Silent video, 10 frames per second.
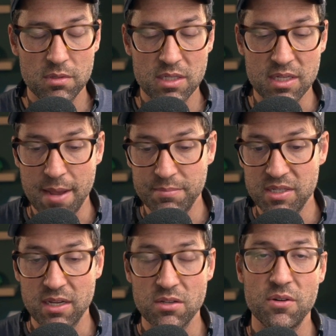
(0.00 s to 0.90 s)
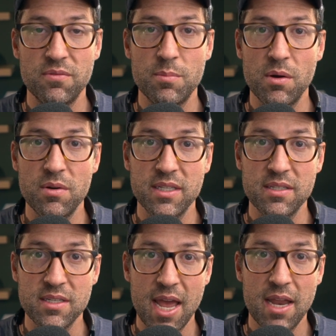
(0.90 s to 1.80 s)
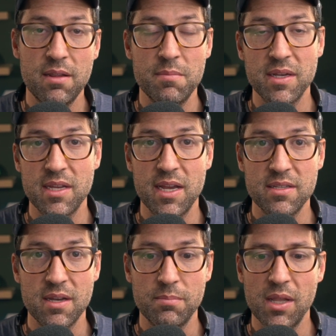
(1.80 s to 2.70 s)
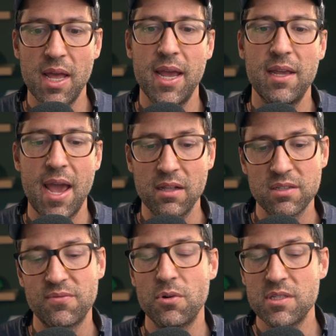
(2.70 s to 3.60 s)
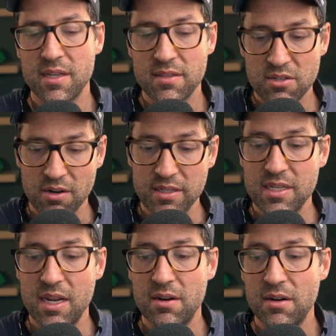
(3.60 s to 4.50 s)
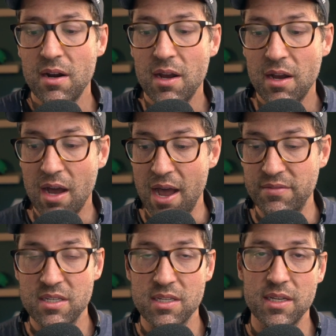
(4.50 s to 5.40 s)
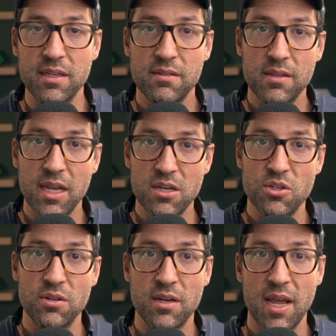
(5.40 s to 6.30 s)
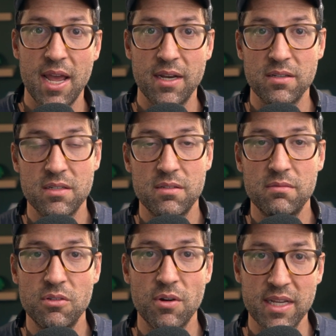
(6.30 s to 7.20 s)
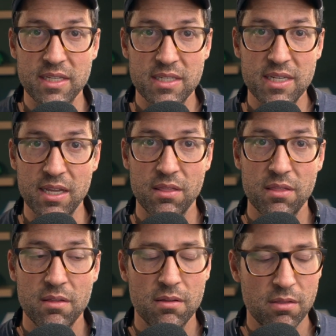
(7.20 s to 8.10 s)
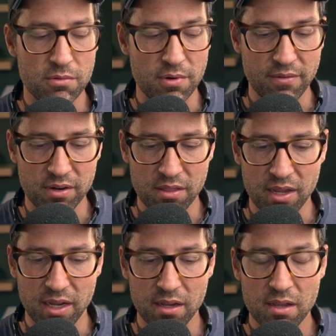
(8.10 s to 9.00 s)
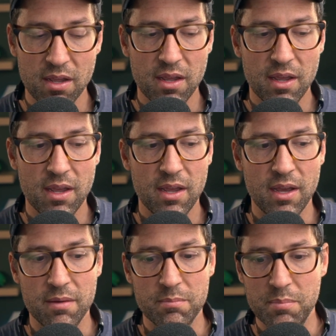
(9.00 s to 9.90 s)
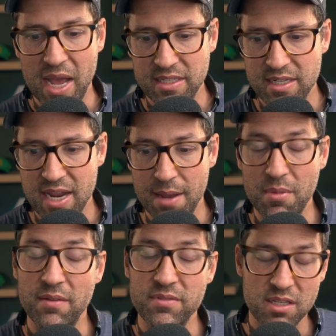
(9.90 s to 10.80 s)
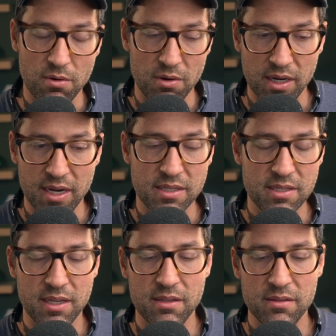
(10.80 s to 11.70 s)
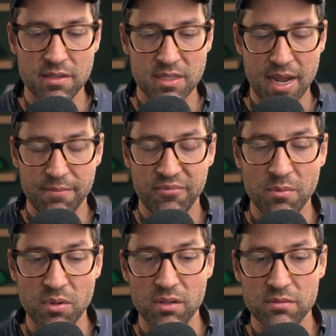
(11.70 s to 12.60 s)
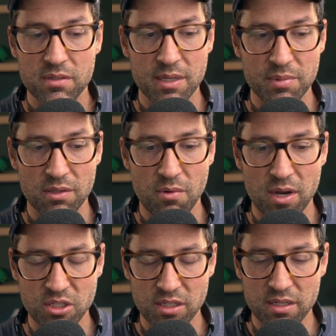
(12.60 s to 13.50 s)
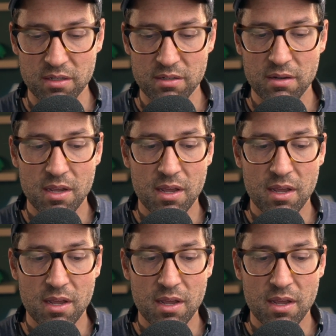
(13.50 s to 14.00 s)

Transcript: Snap sails over Bo Nix's head. He makes a heads-up play. Alex Forsythe, starting center, obviously injured and gritting his teeth through everything. Bad snap. Obviously, Oregon has the snap fumble deep in the Washington